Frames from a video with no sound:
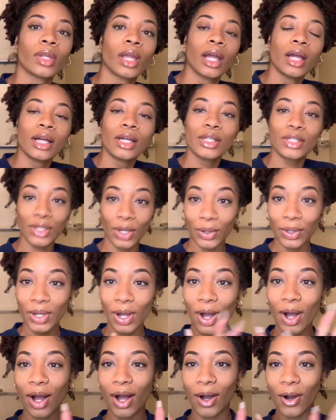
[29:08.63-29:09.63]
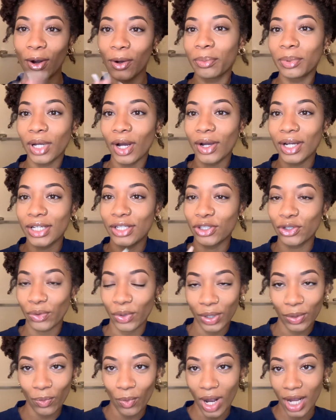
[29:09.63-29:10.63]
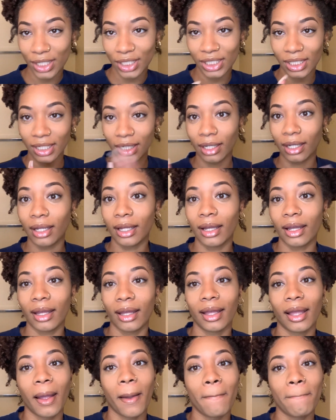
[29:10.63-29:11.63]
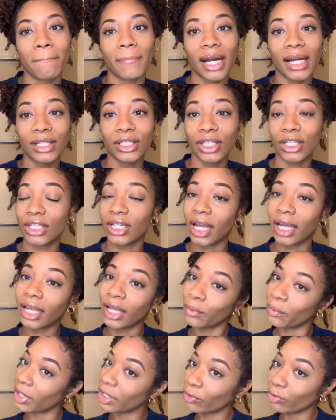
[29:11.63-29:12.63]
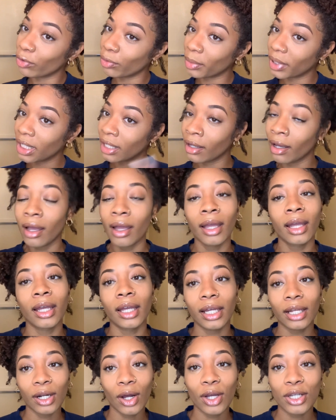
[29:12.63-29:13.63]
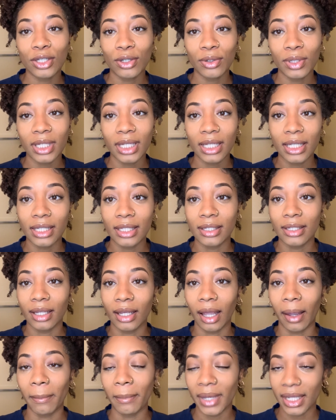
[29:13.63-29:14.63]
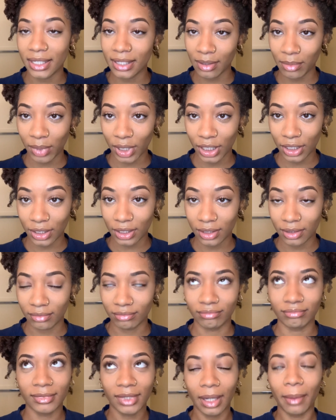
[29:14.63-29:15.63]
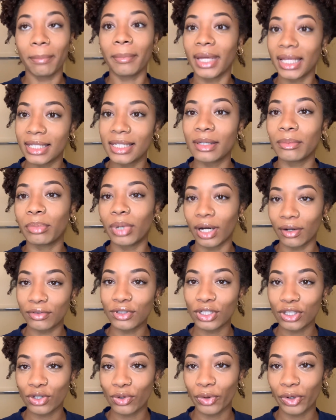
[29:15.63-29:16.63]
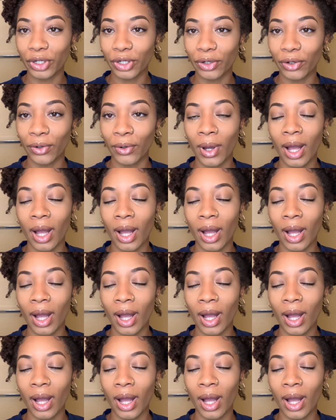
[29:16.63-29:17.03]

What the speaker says: So y'all, I hope y'all enjoyed watching my chit chat get ready with me, and also this messy puff tutorial.